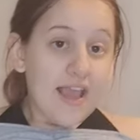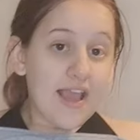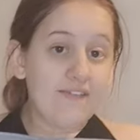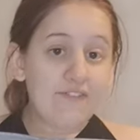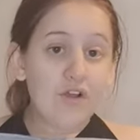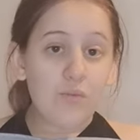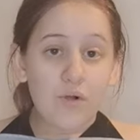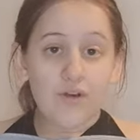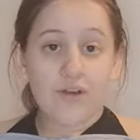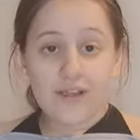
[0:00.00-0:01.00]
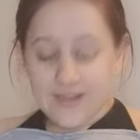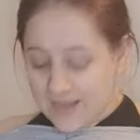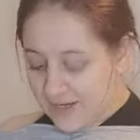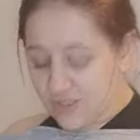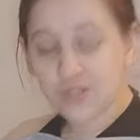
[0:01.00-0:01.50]
If I want, I
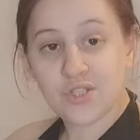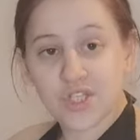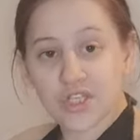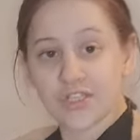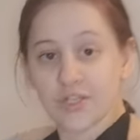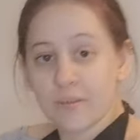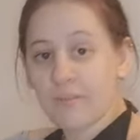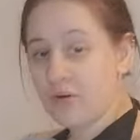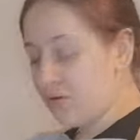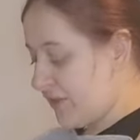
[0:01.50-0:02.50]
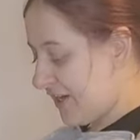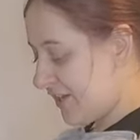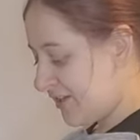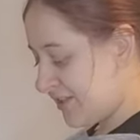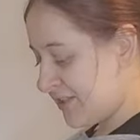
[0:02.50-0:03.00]
can just pull
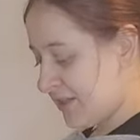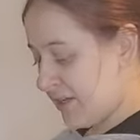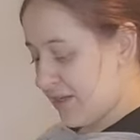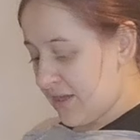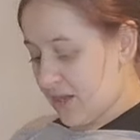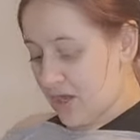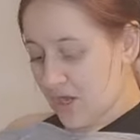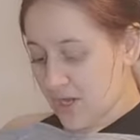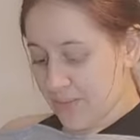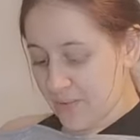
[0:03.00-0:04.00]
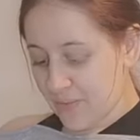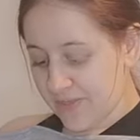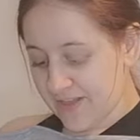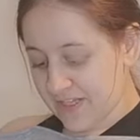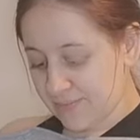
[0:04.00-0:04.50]
this
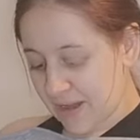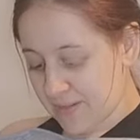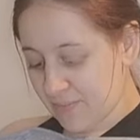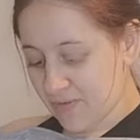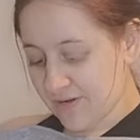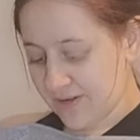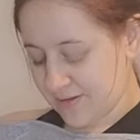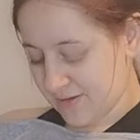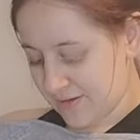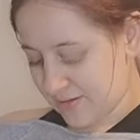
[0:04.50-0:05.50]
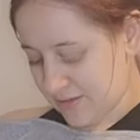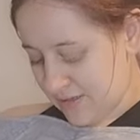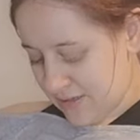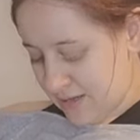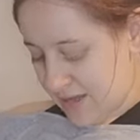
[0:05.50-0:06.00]
with this bad boy
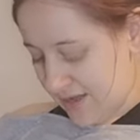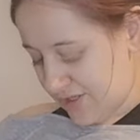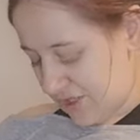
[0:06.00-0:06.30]
and